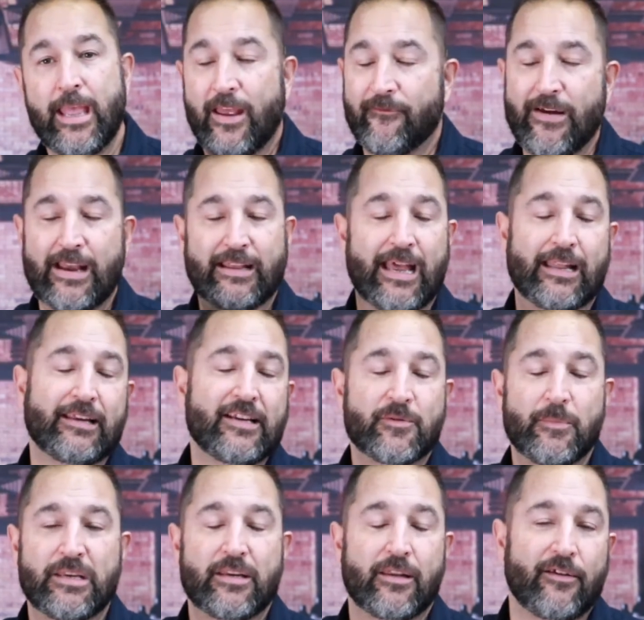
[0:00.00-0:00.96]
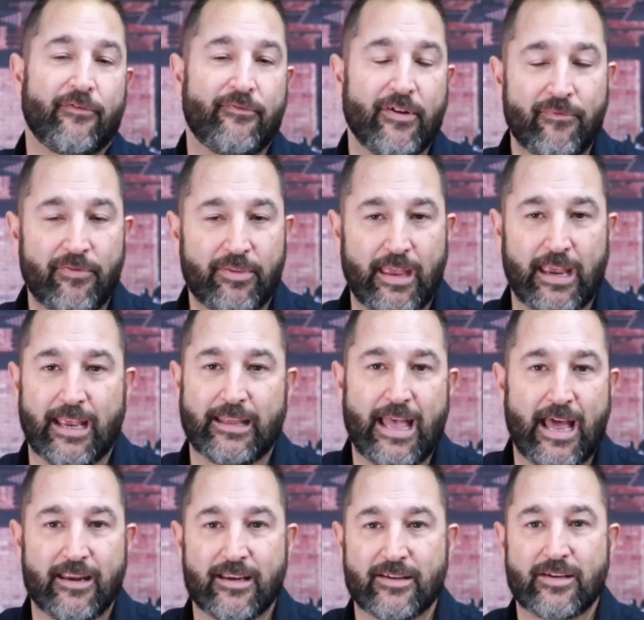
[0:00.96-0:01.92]
In fact, that leads me to the fifth thing,
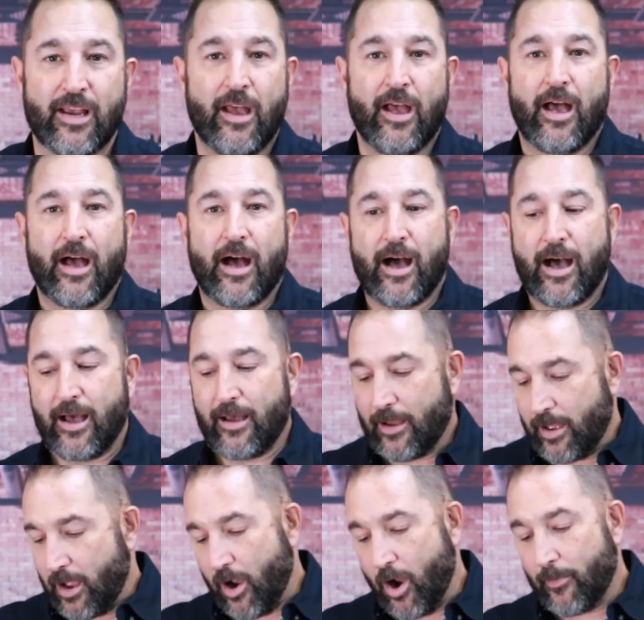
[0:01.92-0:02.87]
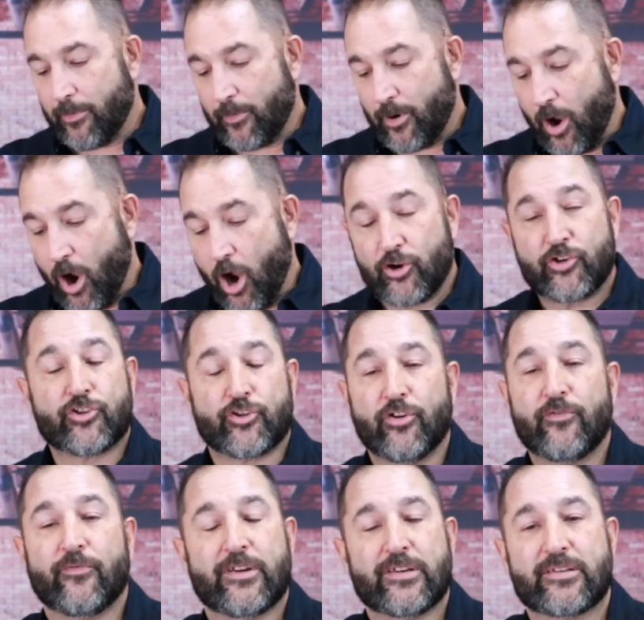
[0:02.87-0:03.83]
and that is uh, our, our
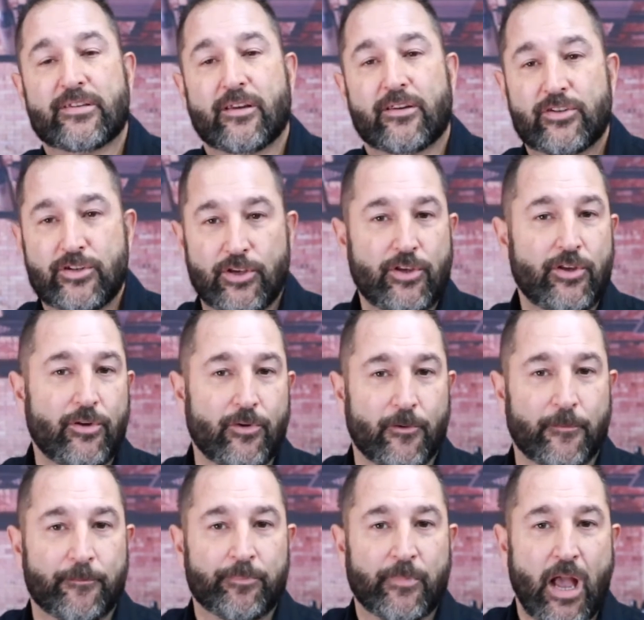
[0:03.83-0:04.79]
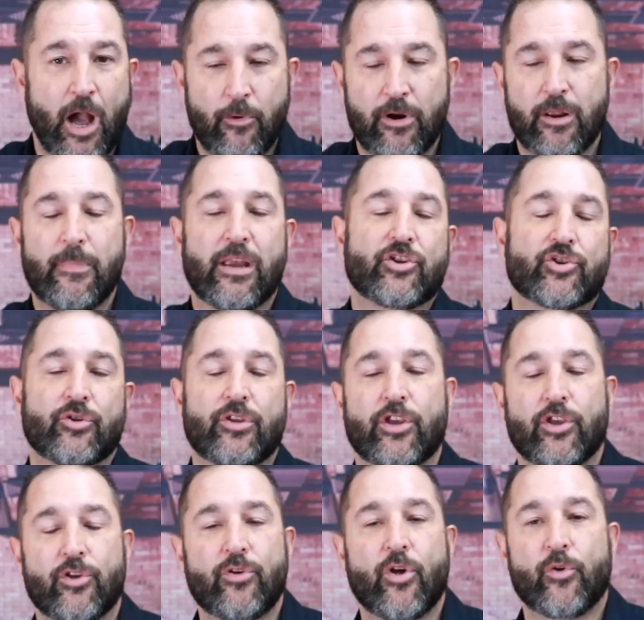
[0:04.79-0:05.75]
service to you. I want to make sure
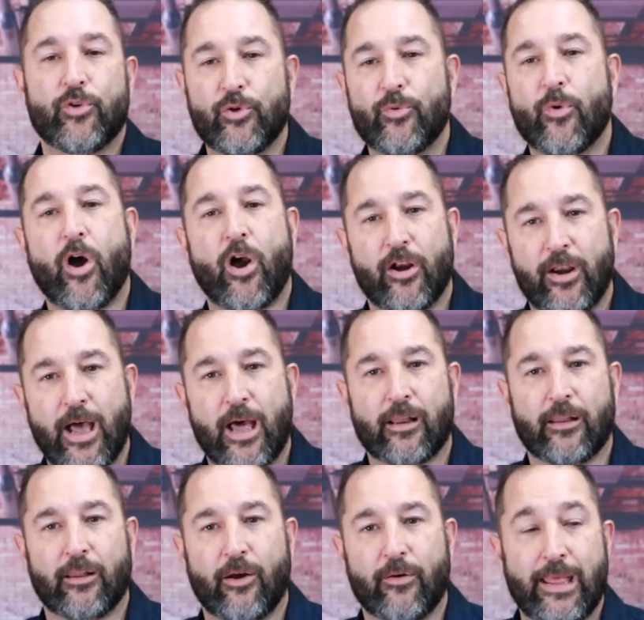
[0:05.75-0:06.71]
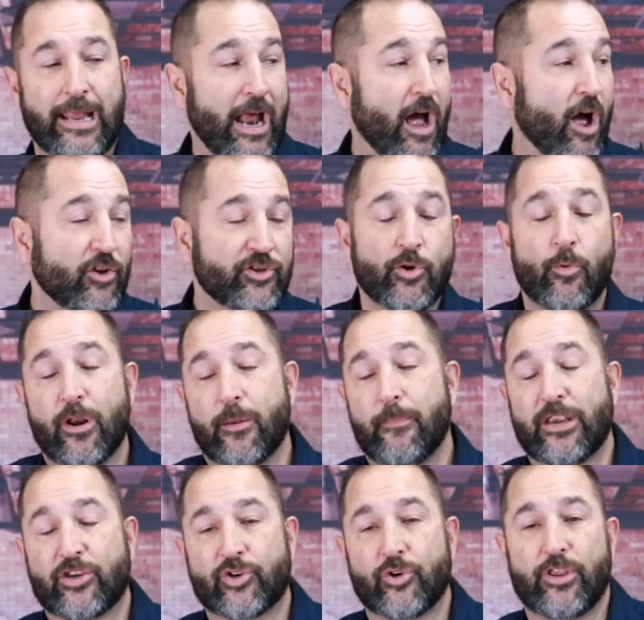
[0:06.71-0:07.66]
that you know you are not alone. And I also want to
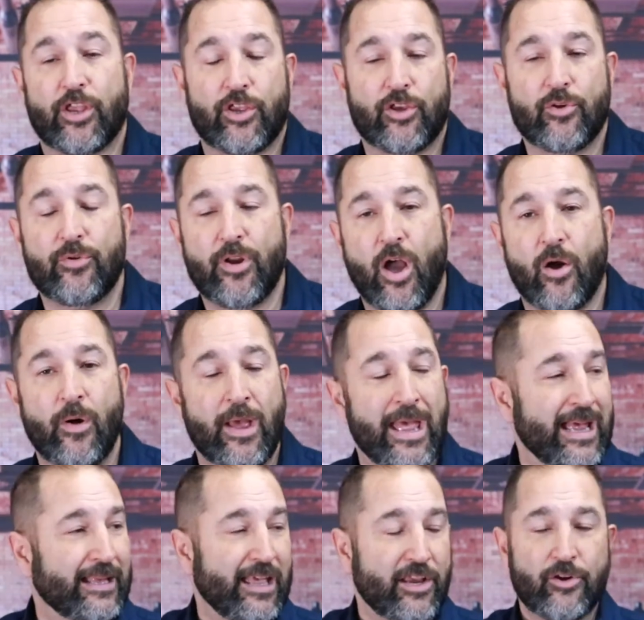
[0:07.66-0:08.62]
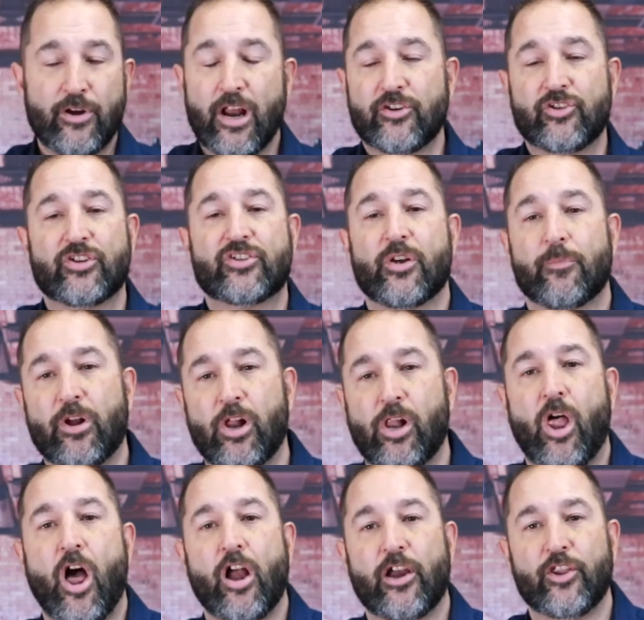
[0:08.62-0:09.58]
make sure that you know that you're not just some
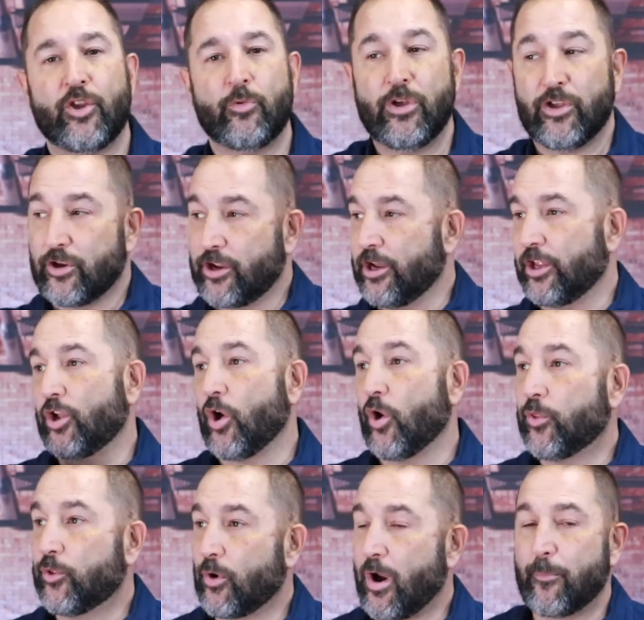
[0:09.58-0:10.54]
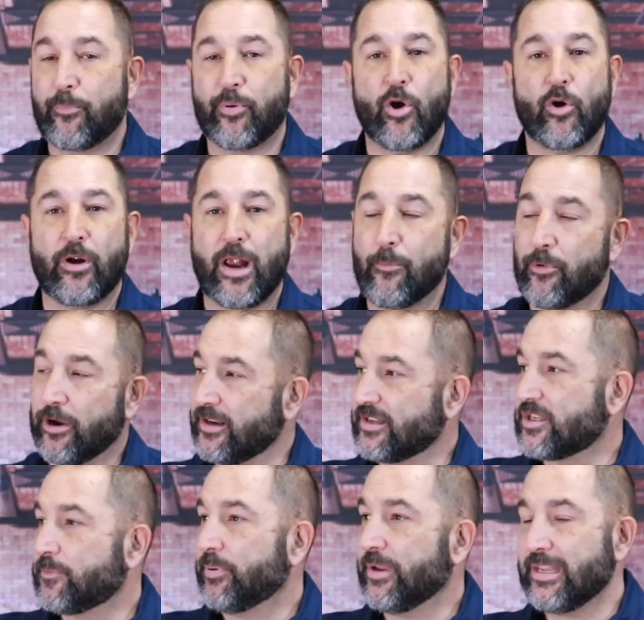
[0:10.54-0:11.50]
clog in the wheel. You're going to go through our program, we're going
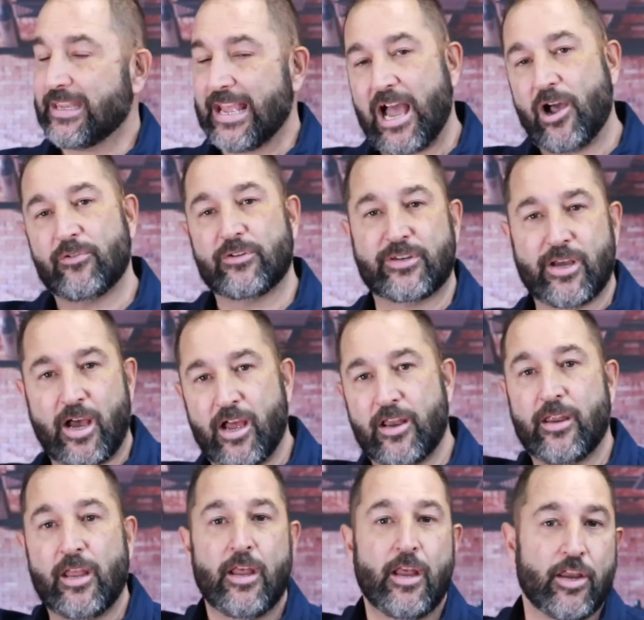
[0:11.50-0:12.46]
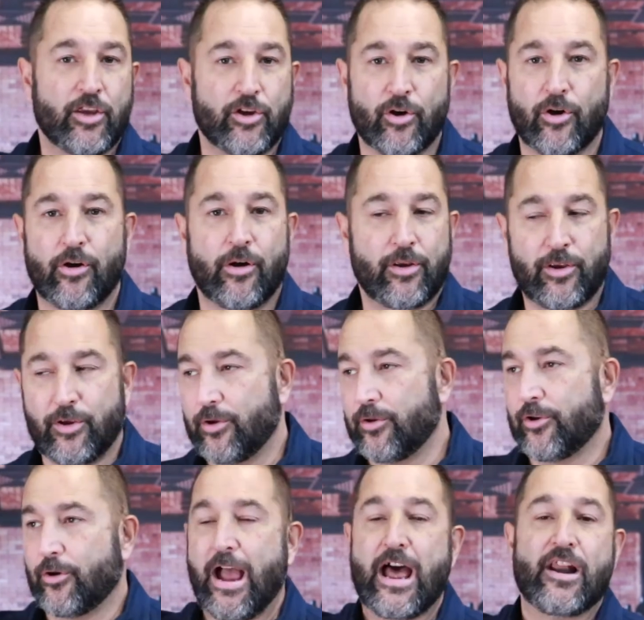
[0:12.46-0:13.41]
to spit you out, done, you're, you're,
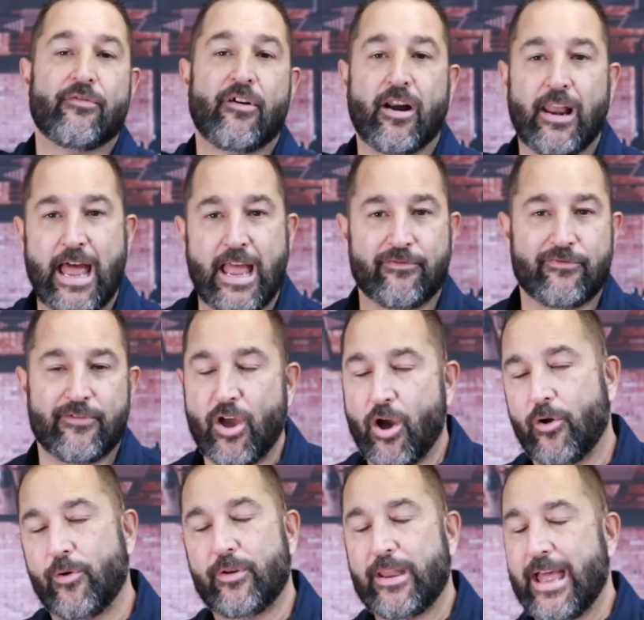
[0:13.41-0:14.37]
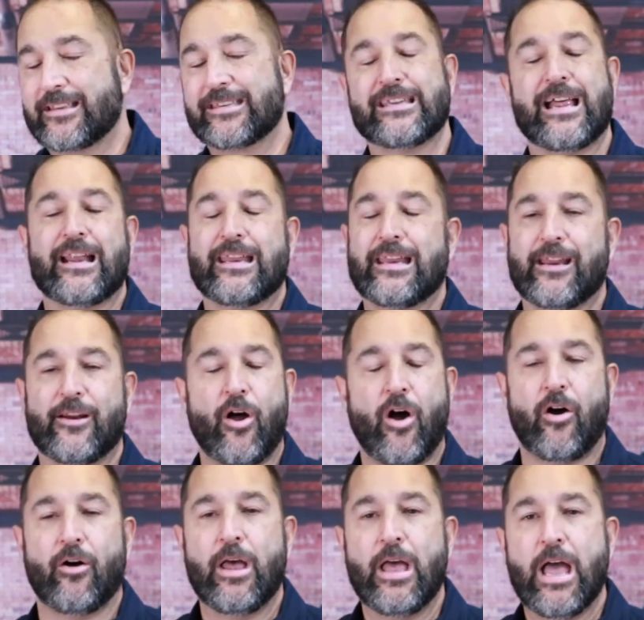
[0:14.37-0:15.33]
you're out of our life. No, that's not it at
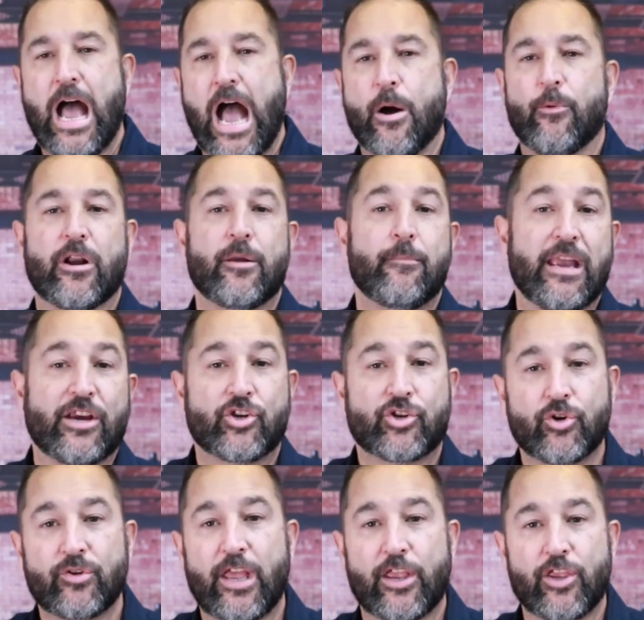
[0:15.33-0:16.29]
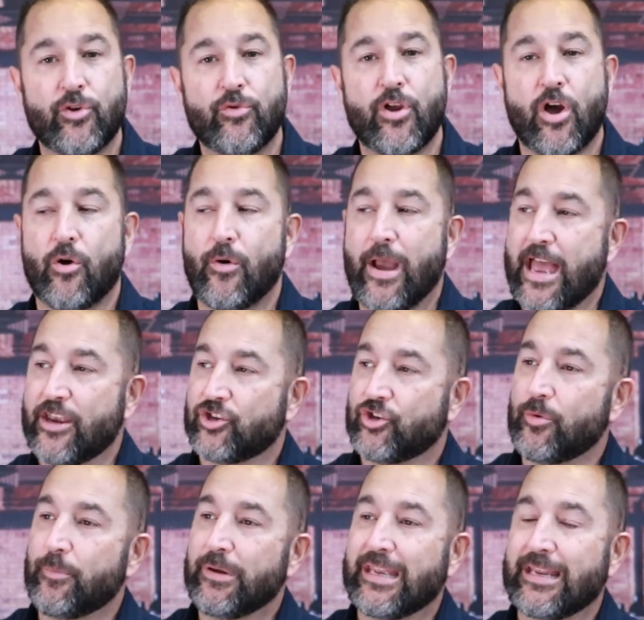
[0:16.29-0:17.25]
all. I want to make sure that you know
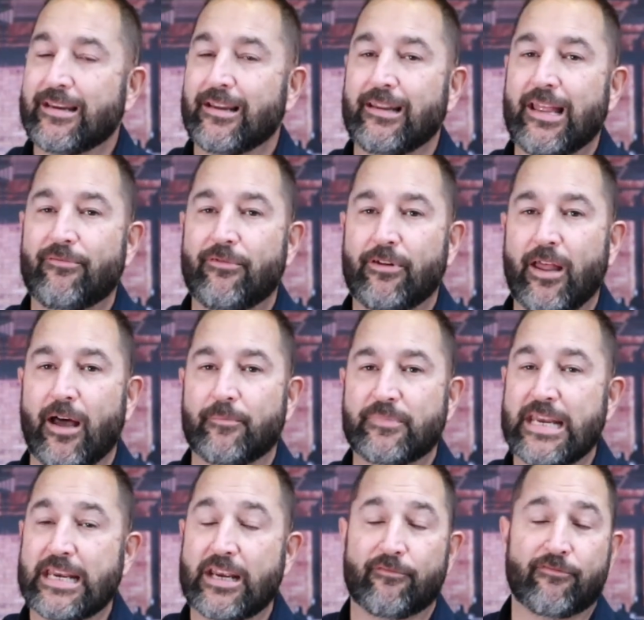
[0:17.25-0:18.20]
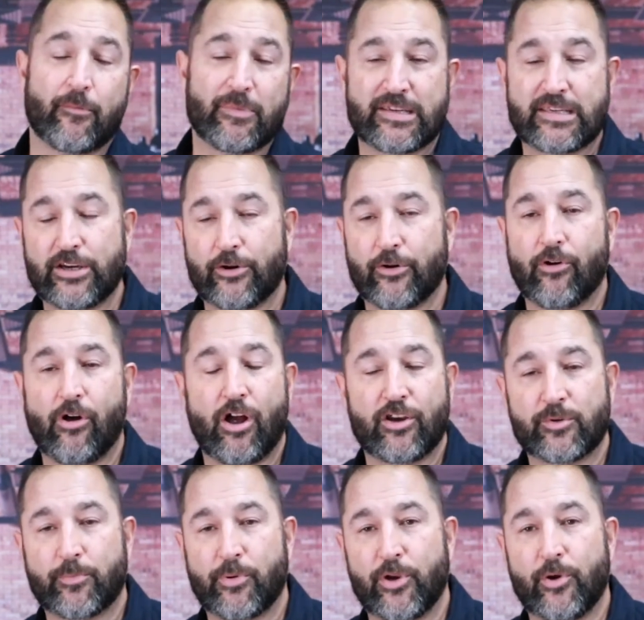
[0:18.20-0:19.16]
as you begin to level up, take it from a serial
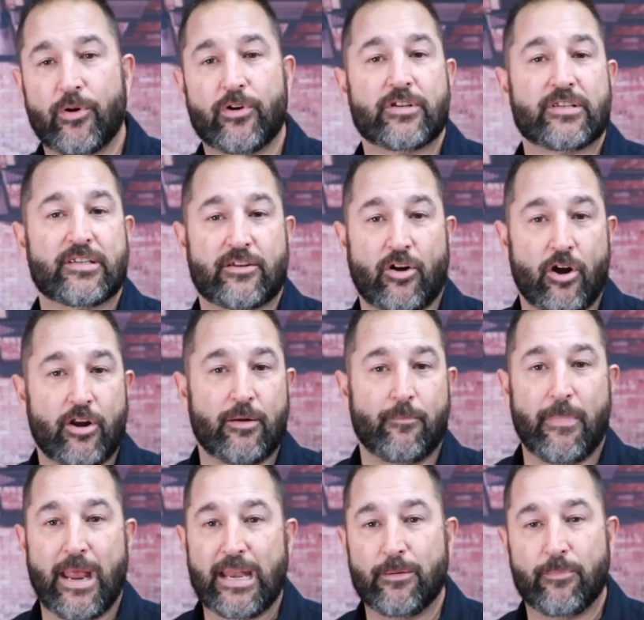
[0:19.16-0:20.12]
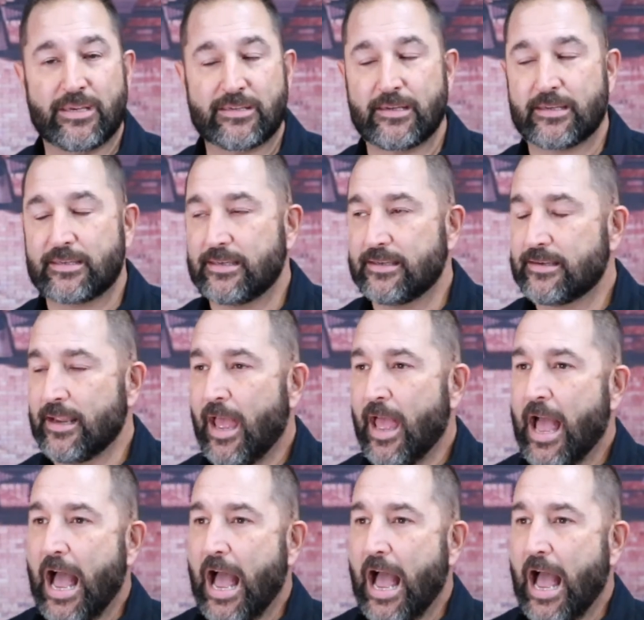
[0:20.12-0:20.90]
entrepreneur who's started many businesses.